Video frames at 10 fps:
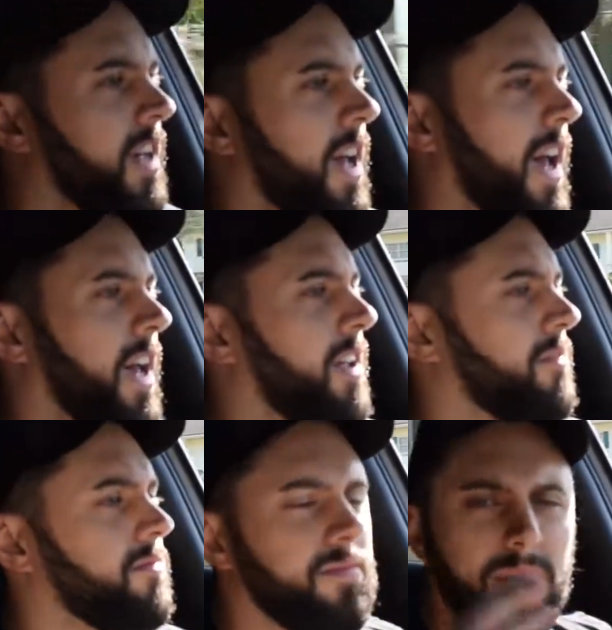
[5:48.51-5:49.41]

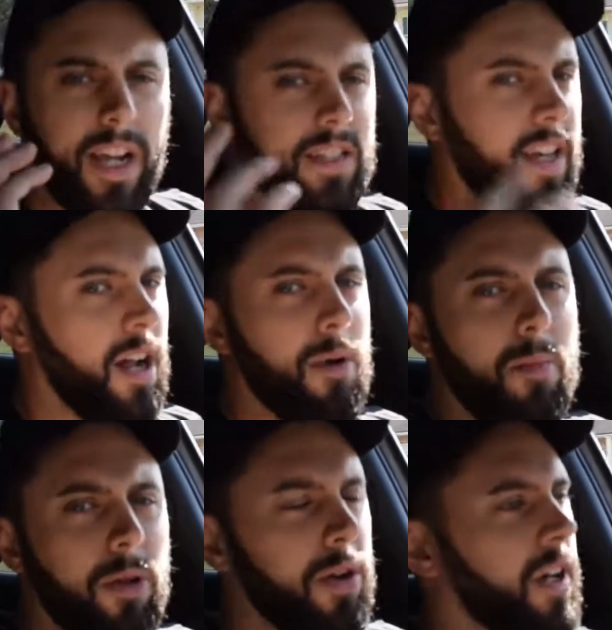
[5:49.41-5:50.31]
and like I said, I'm
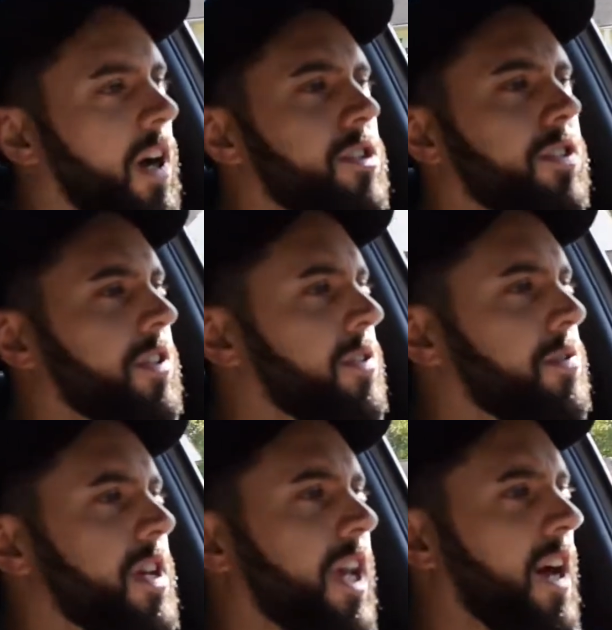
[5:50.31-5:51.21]
uploading hundreds of new
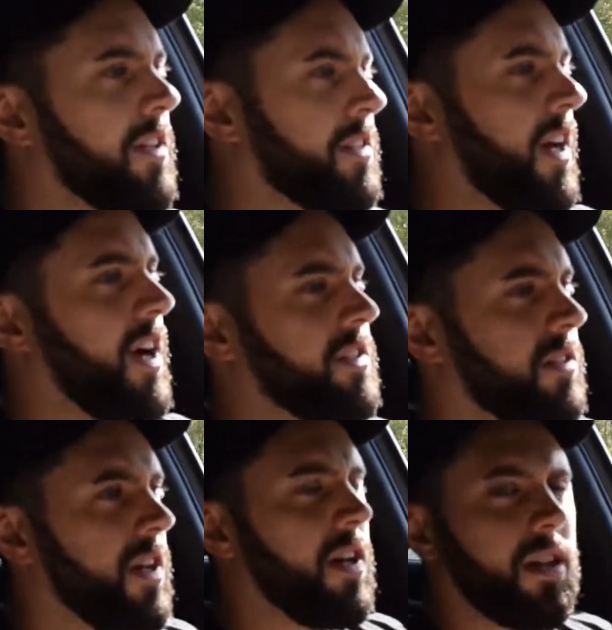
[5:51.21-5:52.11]
decal designs.
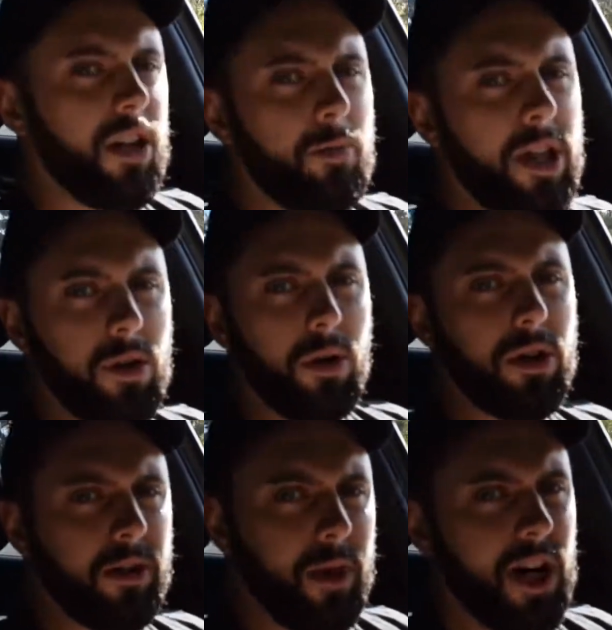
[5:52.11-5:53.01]
Going to make the
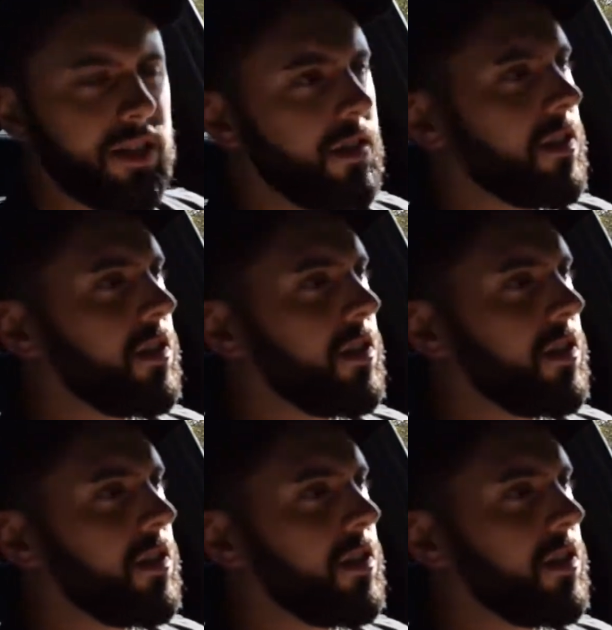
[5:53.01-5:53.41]
ordering process a